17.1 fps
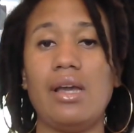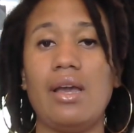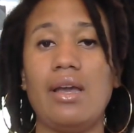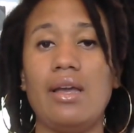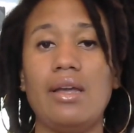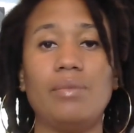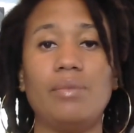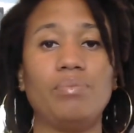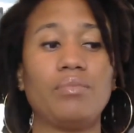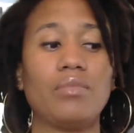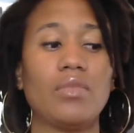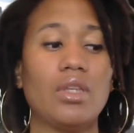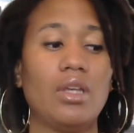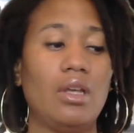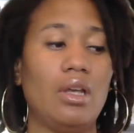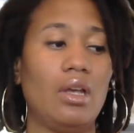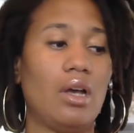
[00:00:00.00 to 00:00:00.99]

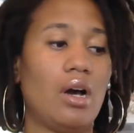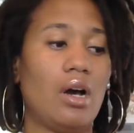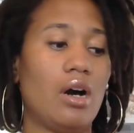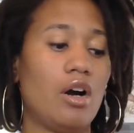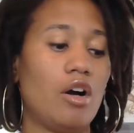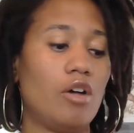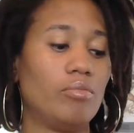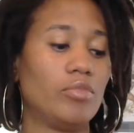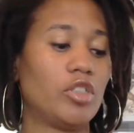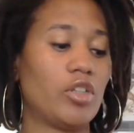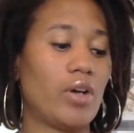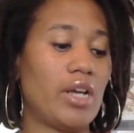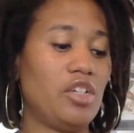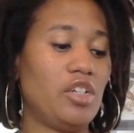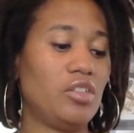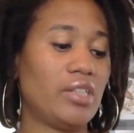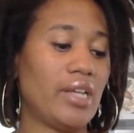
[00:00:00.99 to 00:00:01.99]
And so
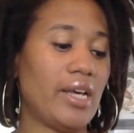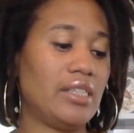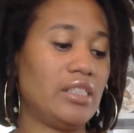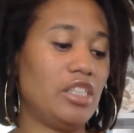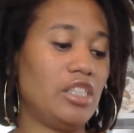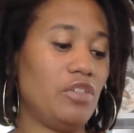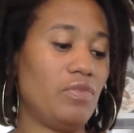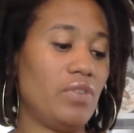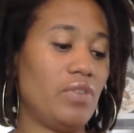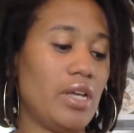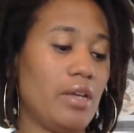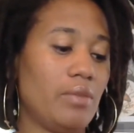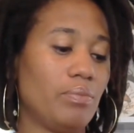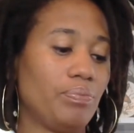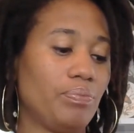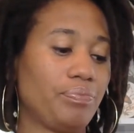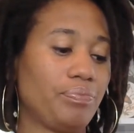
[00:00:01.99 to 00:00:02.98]
I use ACV